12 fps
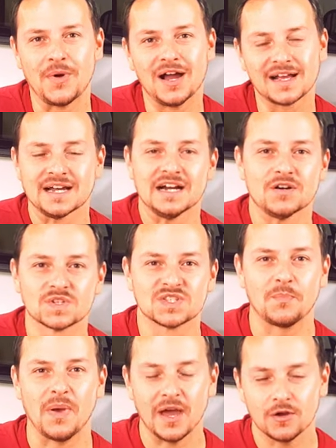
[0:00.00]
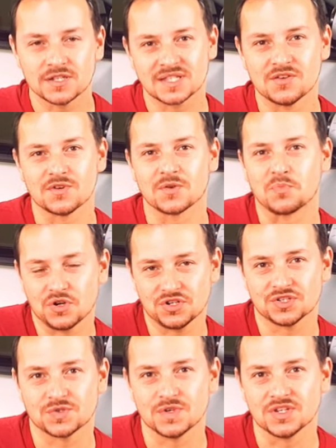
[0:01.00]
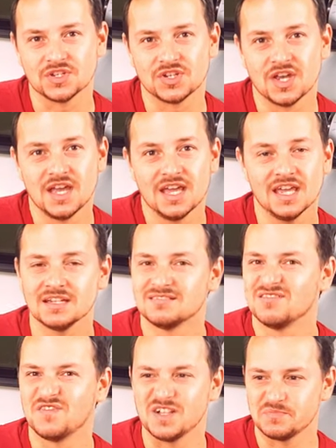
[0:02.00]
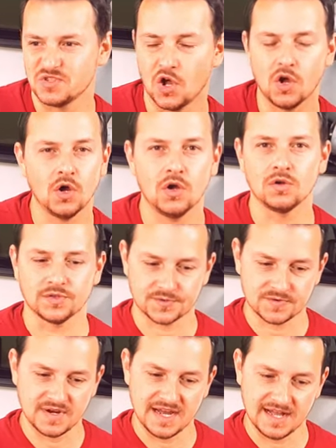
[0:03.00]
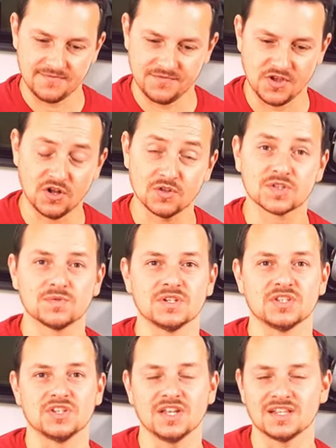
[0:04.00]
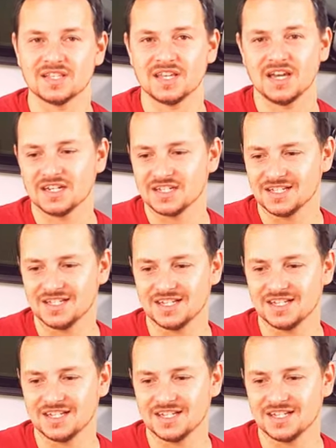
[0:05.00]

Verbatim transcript: my car was the power steering pressure switch. It developed a hole throughout the whole switch and started